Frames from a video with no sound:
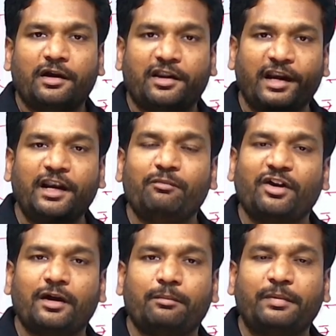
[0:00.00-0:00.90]
trade in
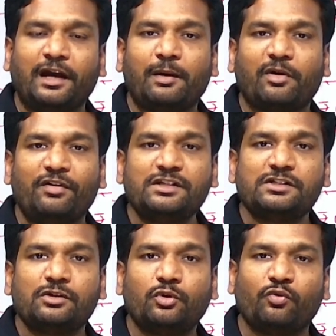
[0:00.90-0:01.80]
Bengal
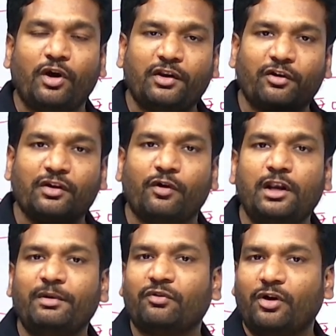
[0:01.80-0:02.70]
province to whatever the
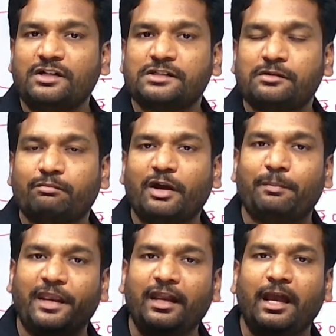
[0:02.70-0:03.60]
volume it wants by
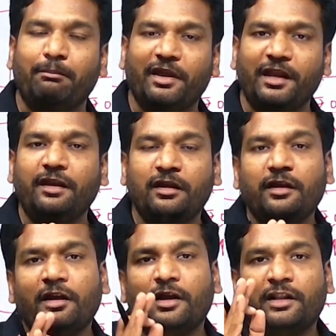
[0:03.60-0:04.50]
paying a mere
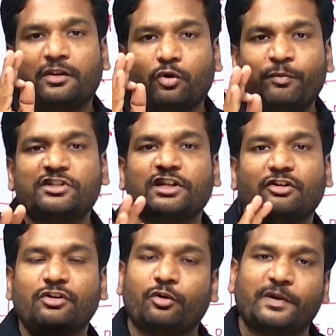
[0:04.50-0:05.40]
rupees
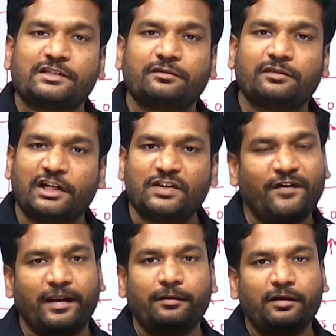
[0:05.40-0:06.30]
3,000 rupees. That is
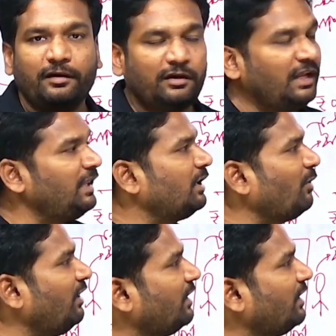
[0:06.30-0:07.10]
fine. Till that point,